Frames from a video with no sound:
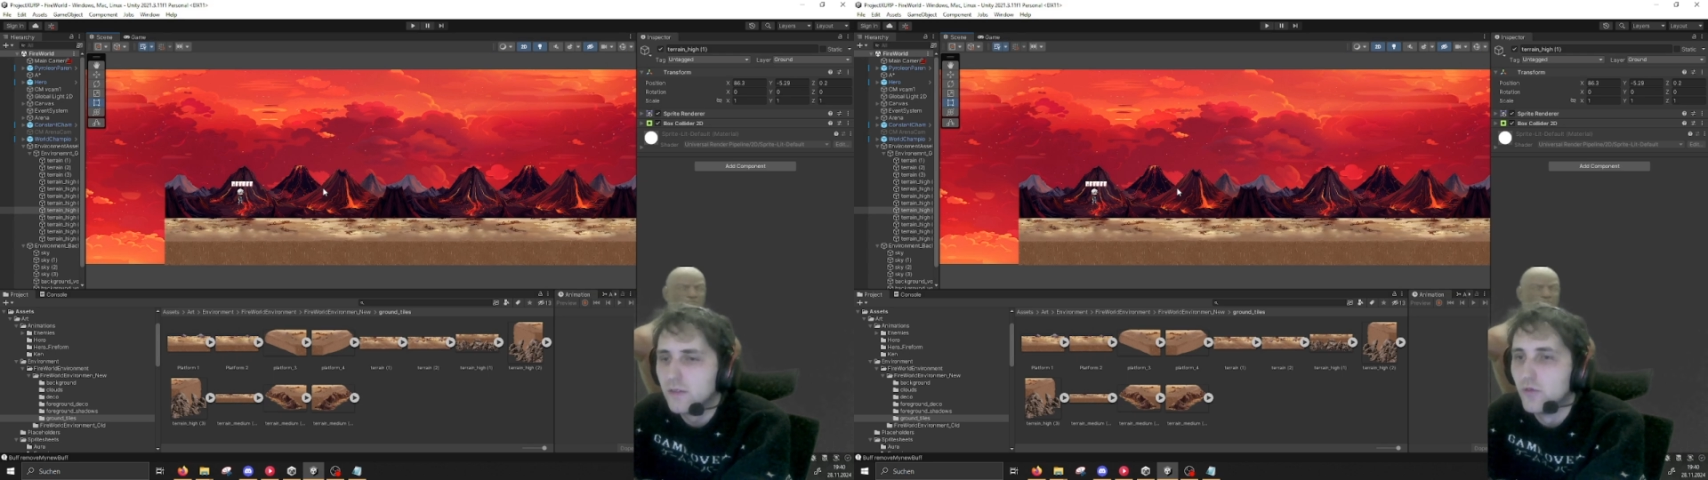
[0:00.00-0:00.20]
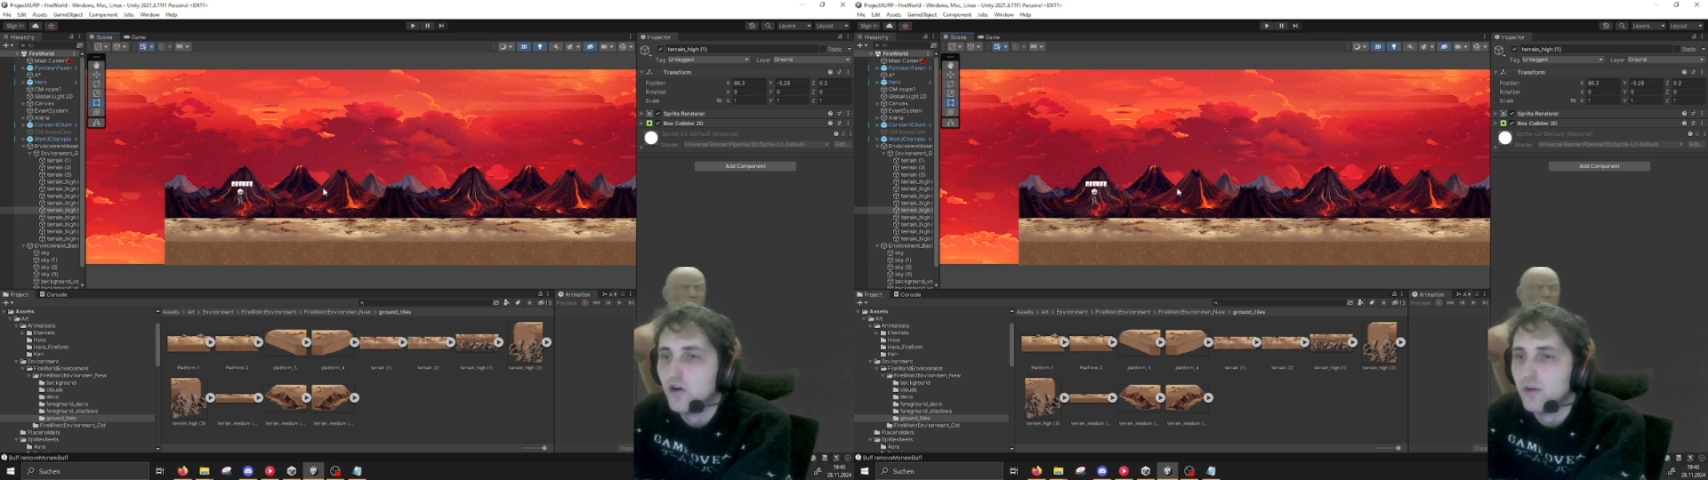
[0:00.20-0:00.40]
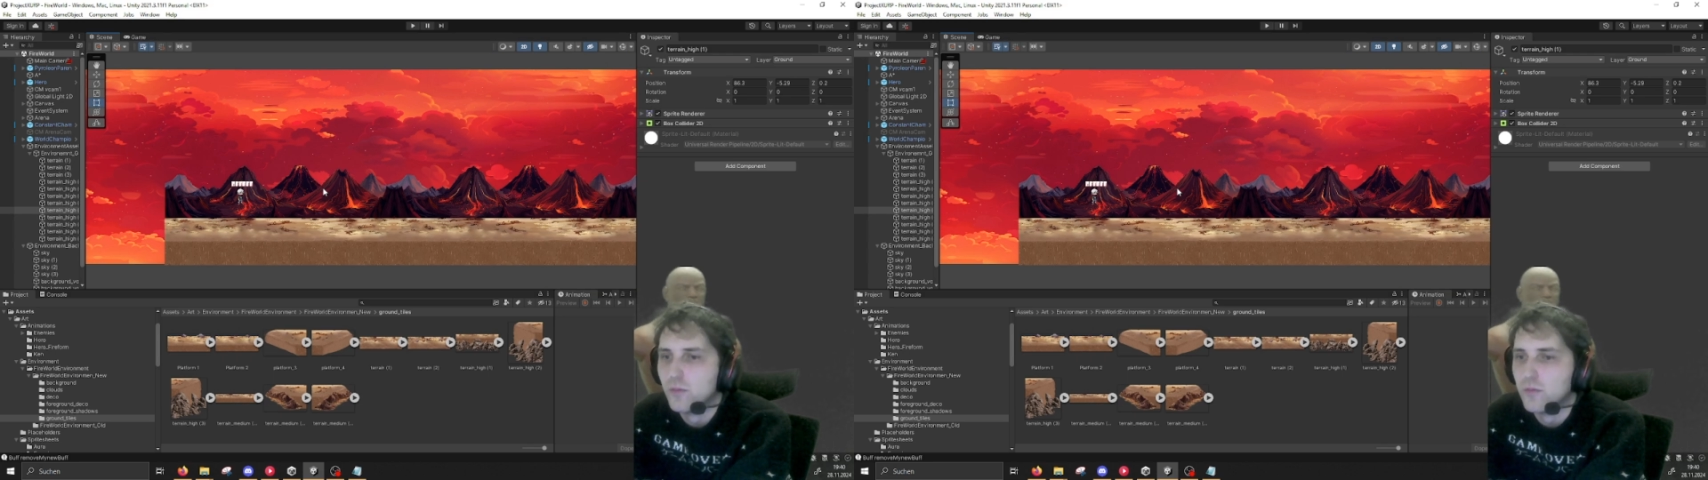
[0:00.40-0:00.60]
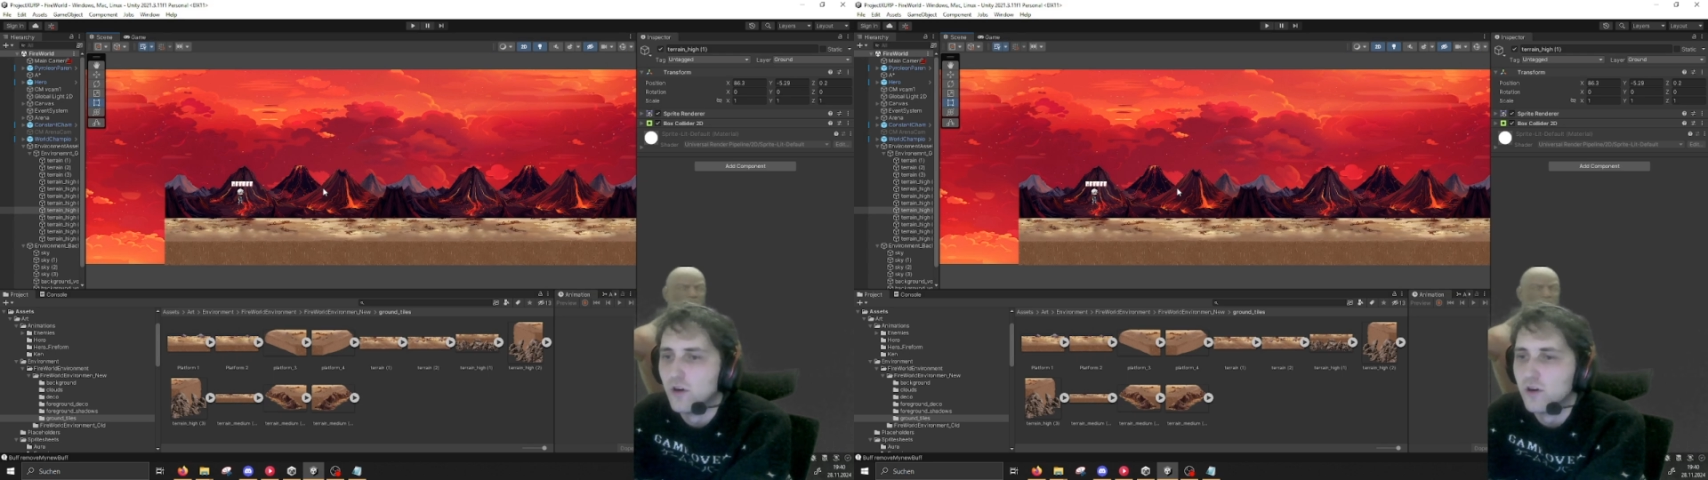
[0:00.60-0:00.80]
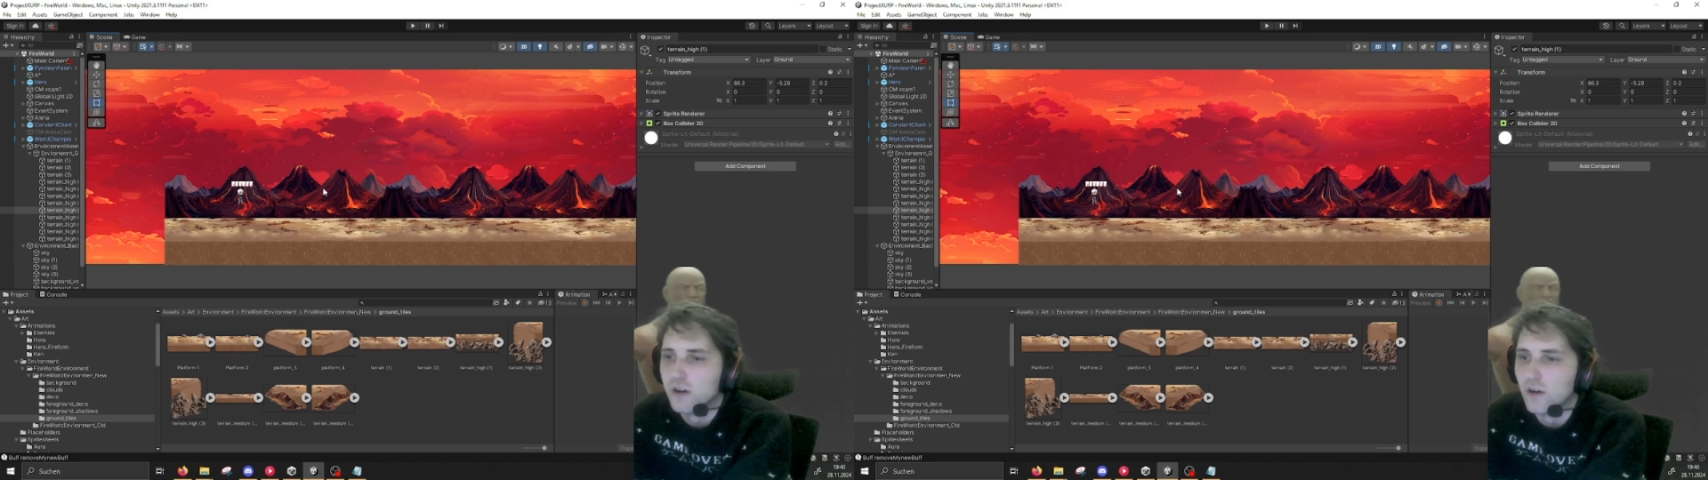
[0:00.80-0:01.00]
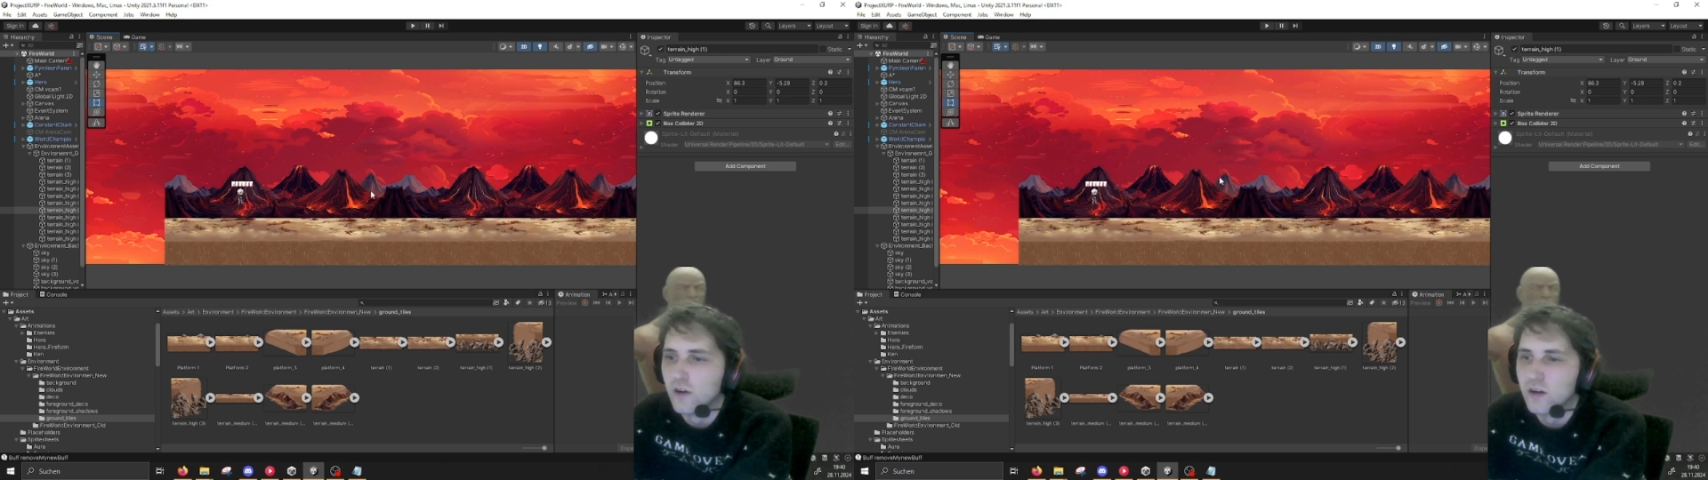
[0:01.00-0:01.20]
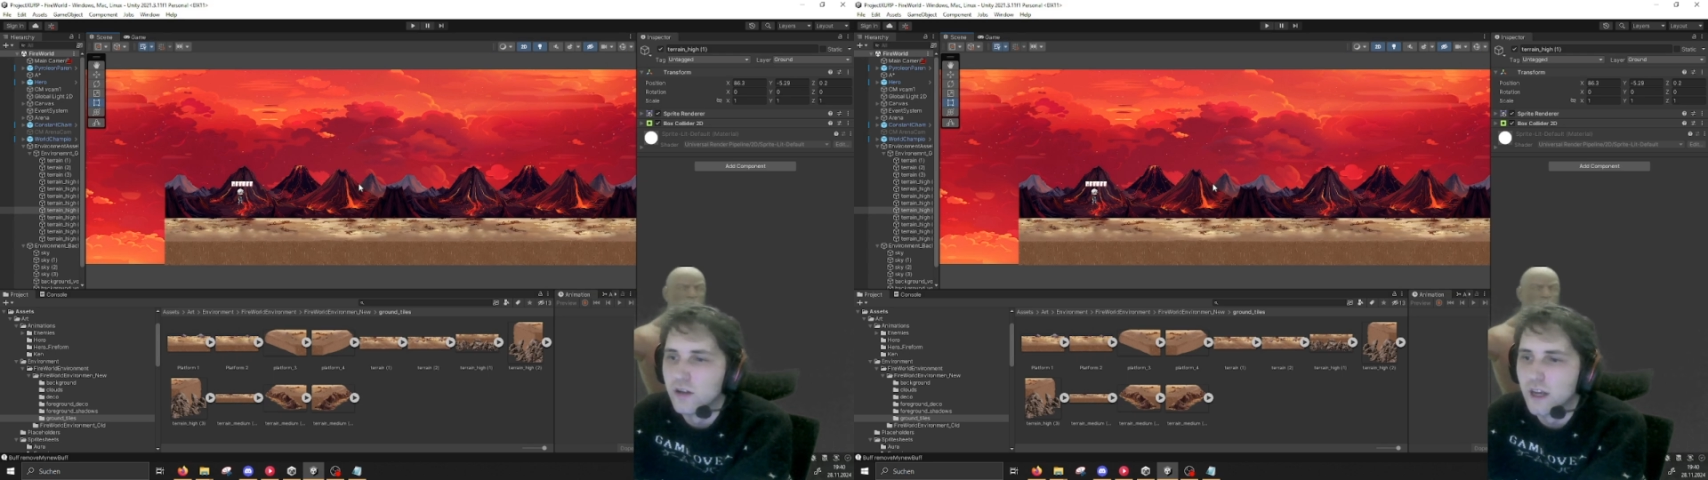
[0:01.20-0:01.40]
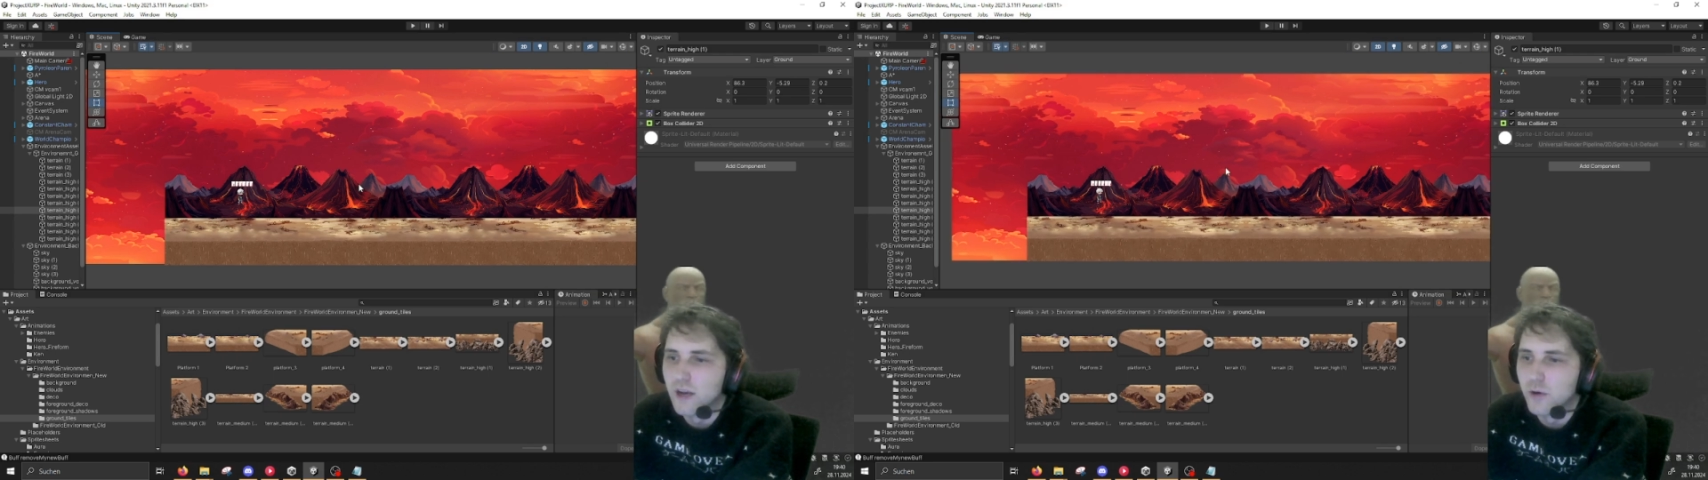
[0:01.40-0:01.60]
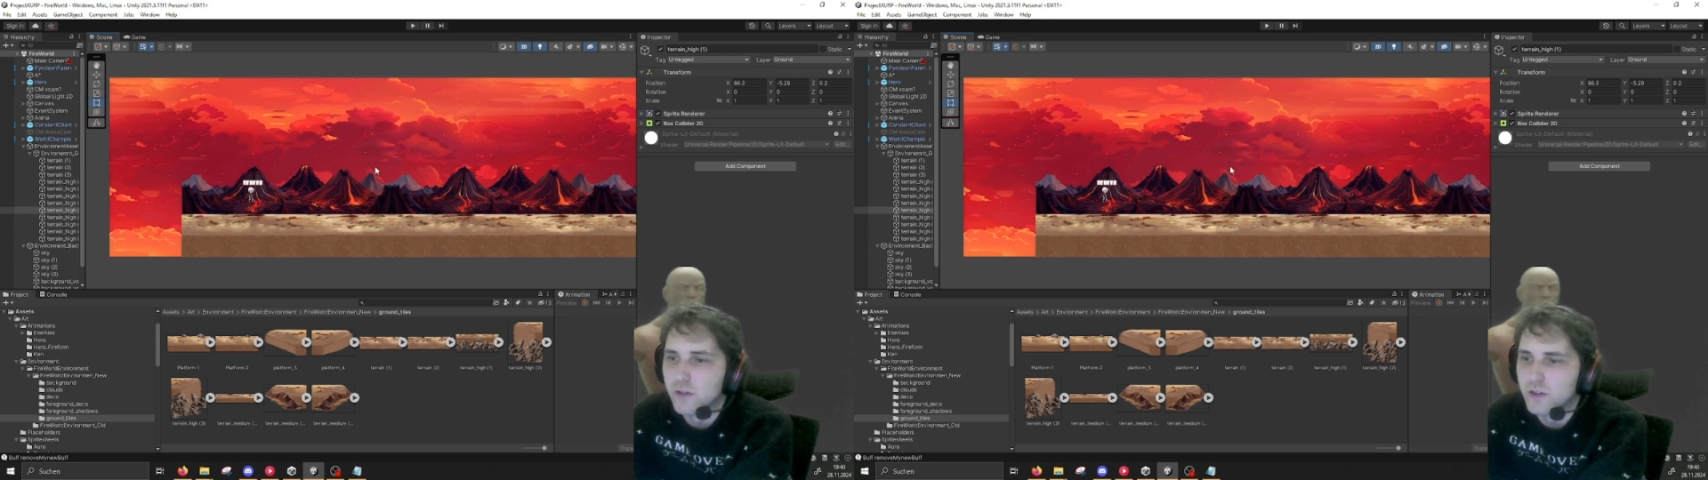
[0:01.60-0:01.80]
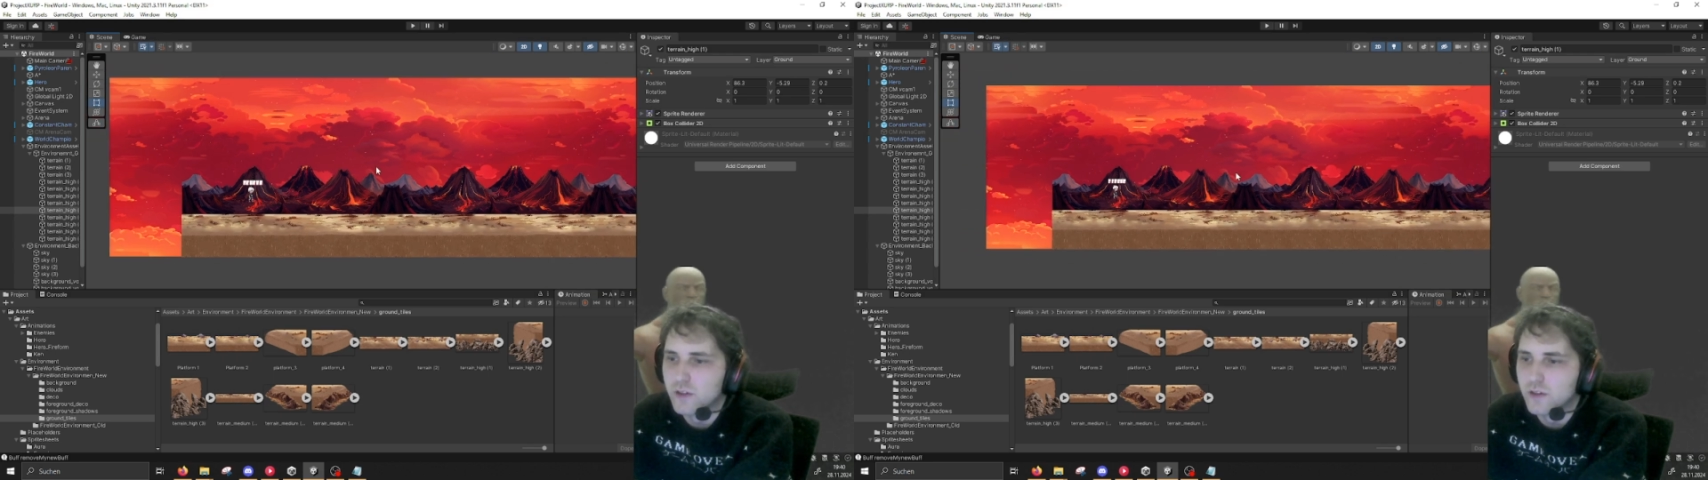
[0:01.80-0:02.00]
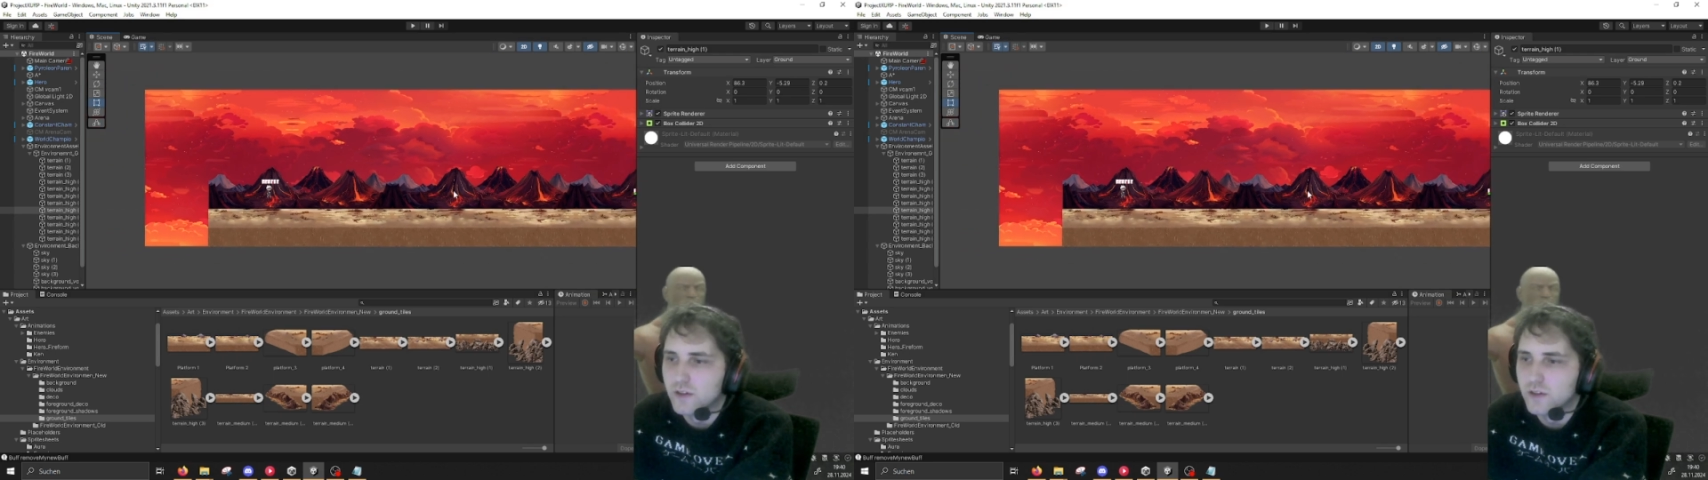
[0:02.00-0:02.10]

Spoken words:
more and more the longer the game goes on.